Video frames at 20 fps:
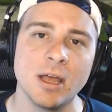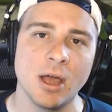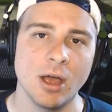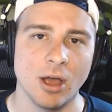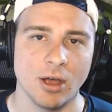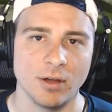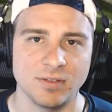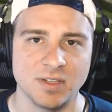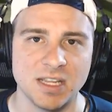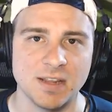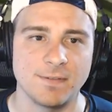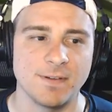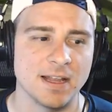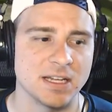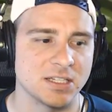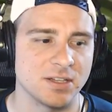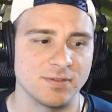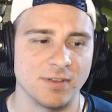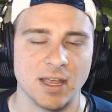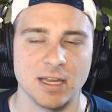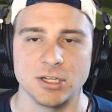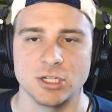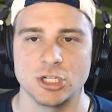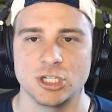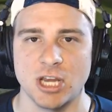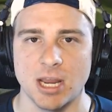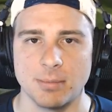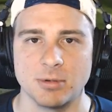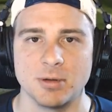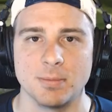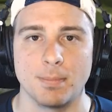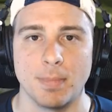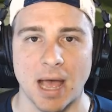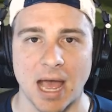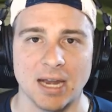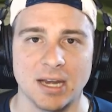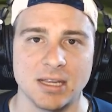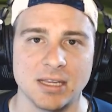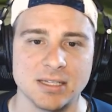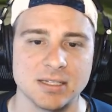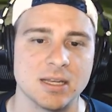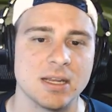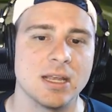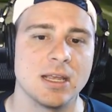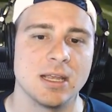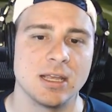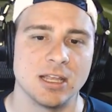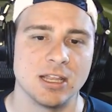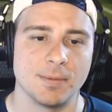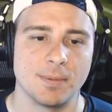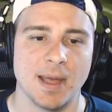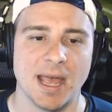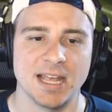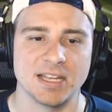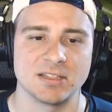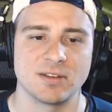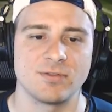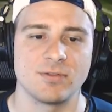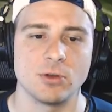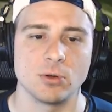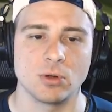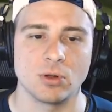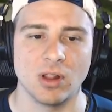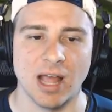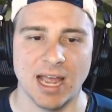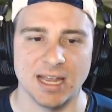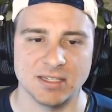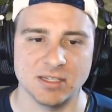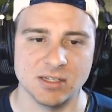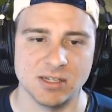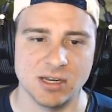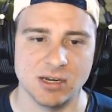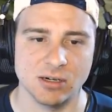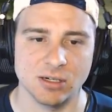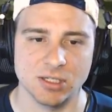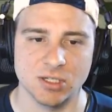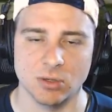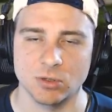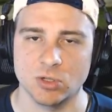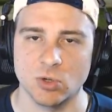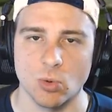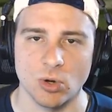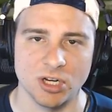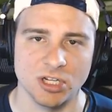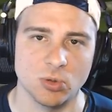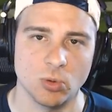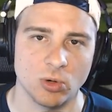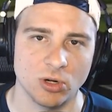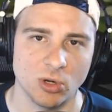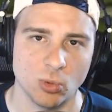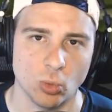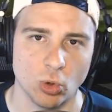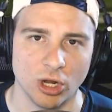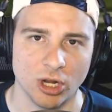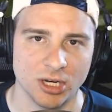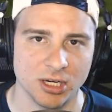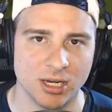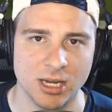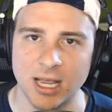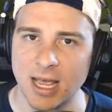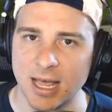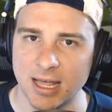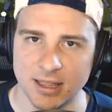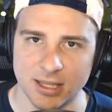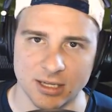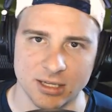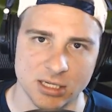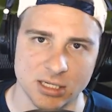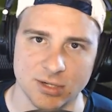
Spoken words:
of defensive end-shaped bodies in the past few classes here. So 2021, I think it's